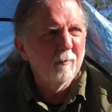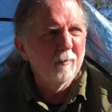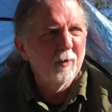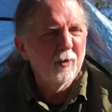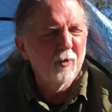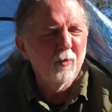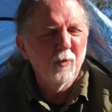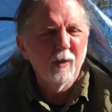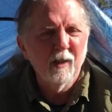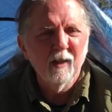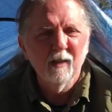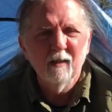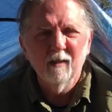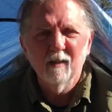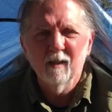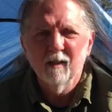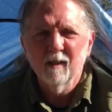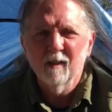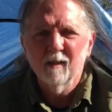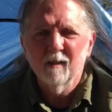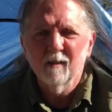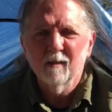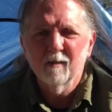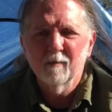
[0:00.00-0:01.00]

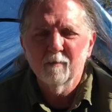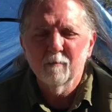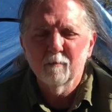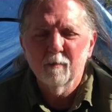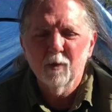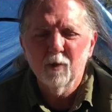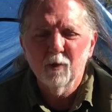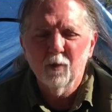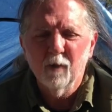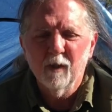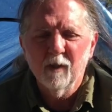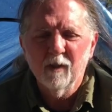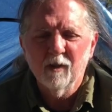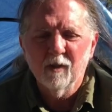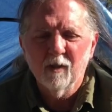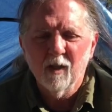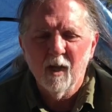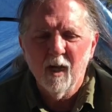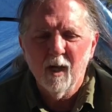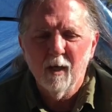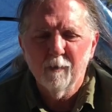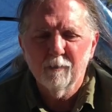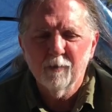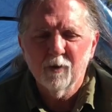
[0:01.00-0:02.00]
between
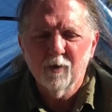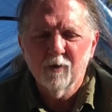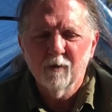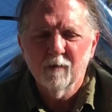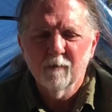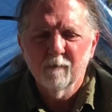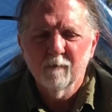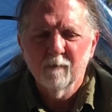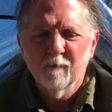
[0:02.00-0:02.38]
stops,